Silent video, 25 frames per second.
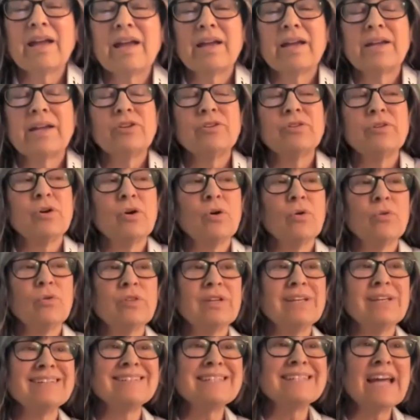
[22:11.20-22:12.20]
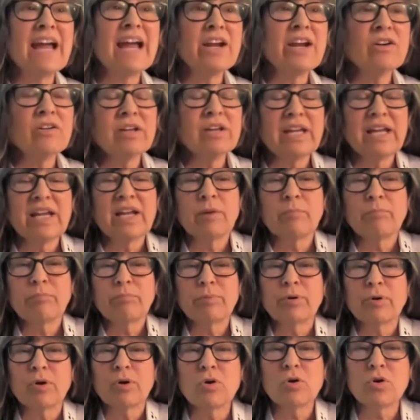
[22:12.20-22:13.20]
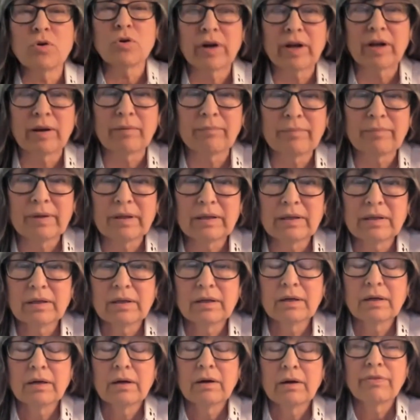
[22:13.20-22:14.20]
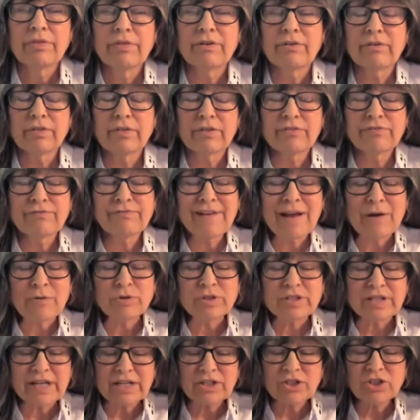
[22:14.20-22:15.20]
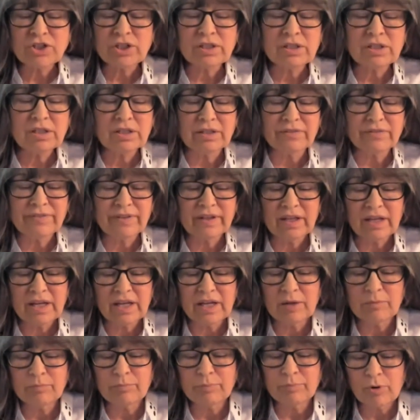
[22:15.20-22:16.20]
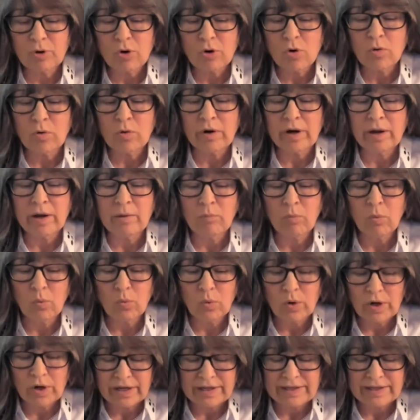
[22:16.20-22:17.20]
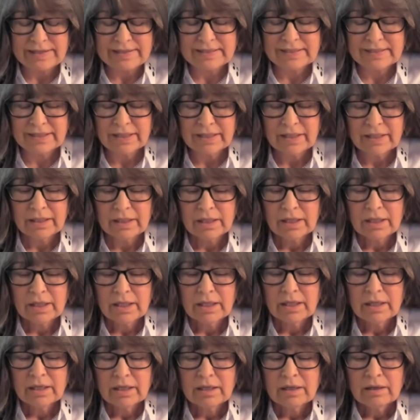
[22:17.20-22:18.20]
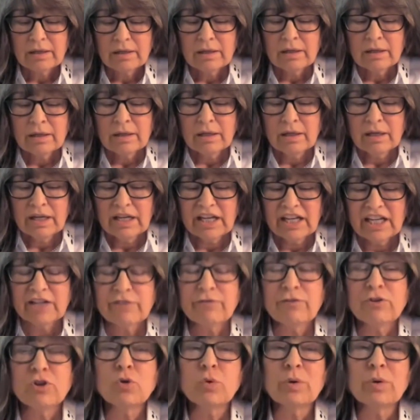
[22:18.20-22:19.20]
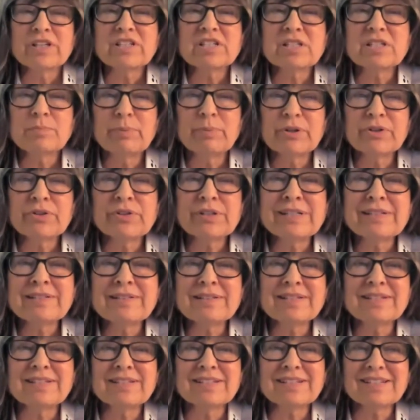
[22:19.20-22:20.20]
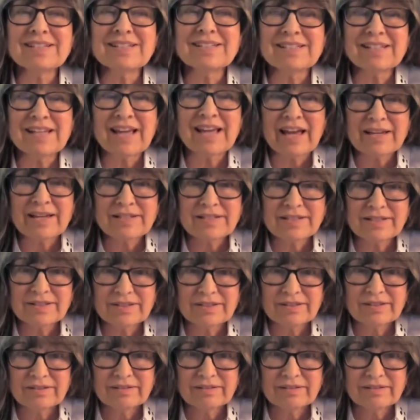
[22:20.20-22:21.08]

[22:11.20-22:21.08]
And the entire camp program, the foundation of the camp program was, if you experience success